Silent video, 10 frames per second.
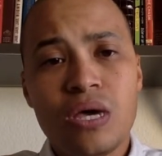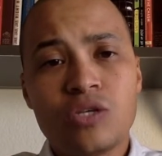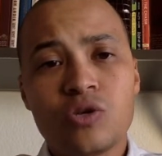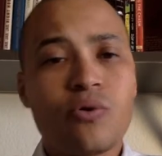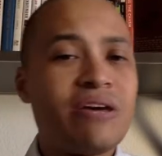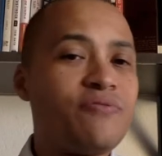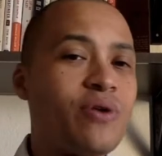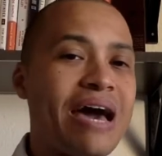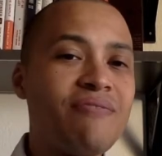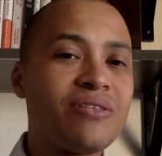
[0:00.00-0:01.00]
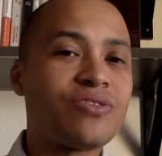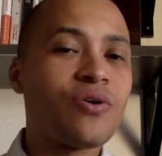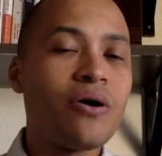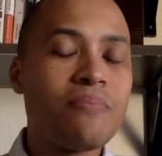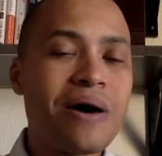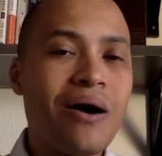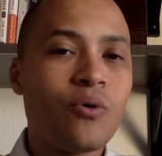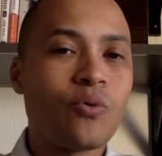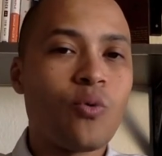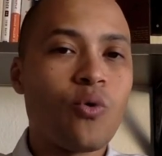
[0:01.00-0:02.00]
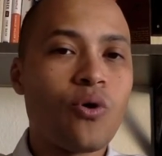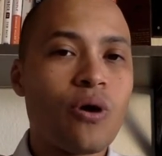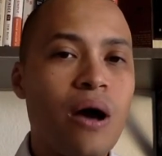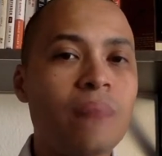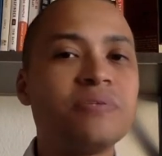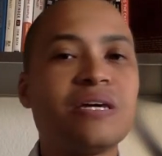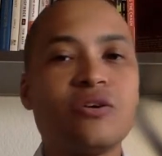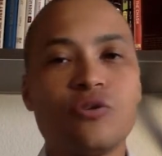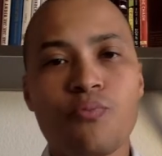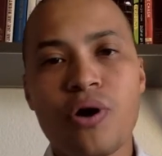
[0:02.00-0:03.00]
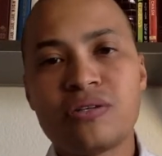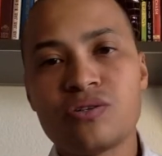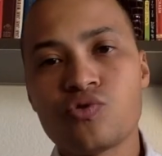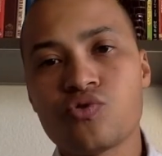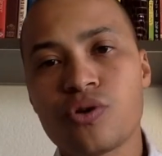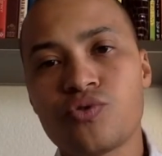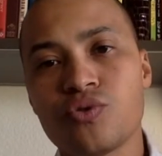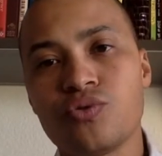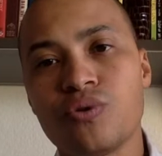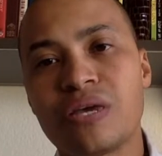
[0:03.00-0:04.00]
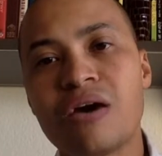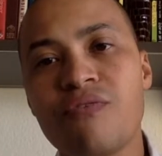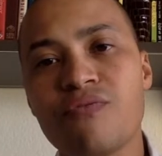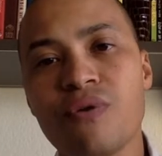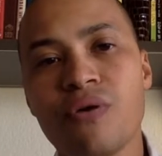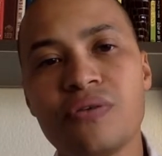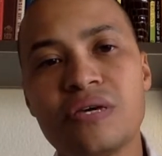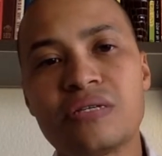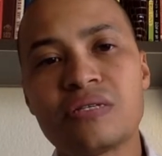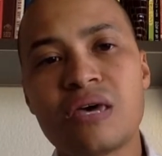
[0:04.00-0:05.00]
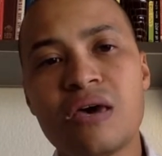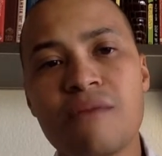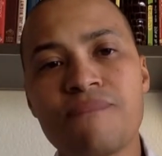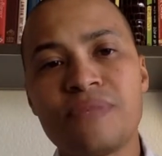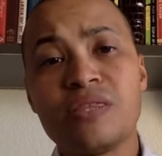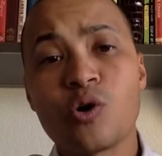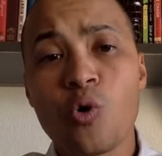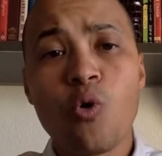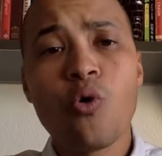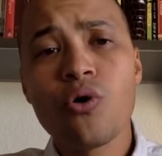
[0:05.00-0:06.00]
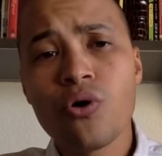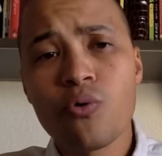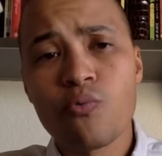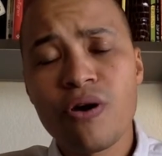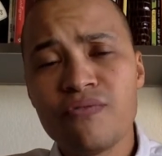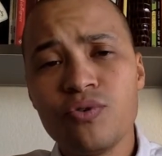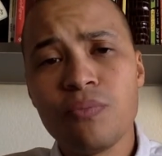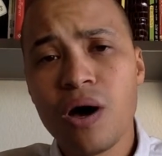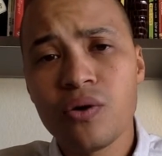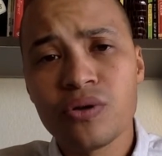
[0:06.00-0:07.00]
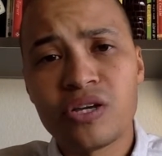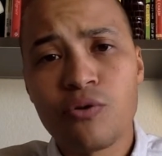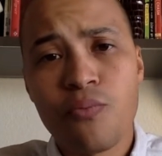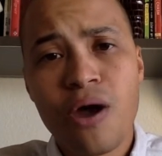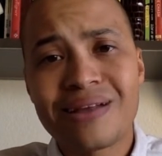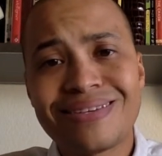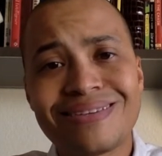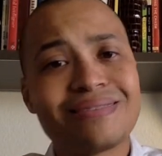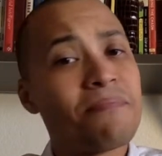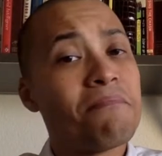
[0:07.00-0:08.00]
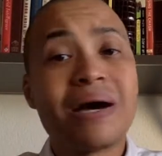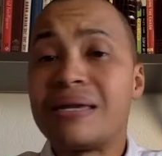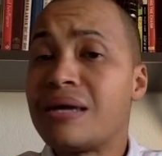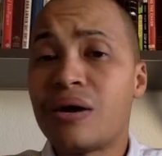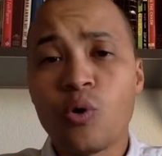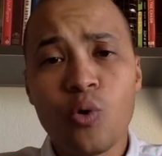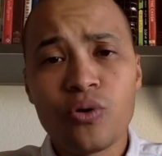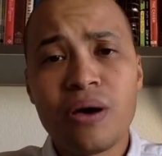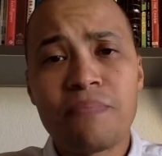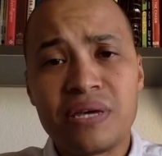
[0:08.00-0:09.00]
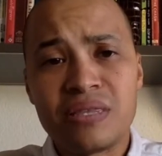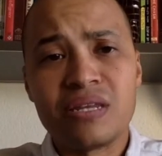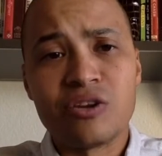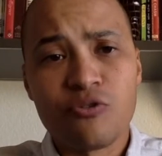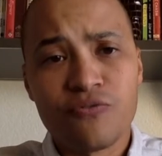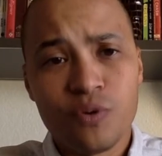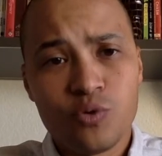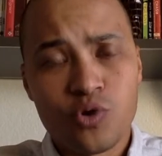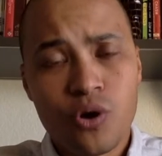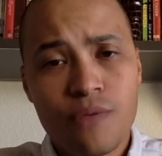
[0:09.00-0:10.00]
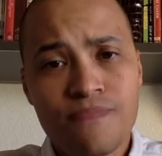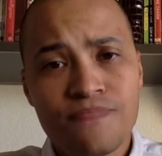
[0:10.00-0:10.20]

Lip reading: So if you haven't thought about or updated your pricing structure to account for all this, then the core revenue model in your practice might not hold up in the near future.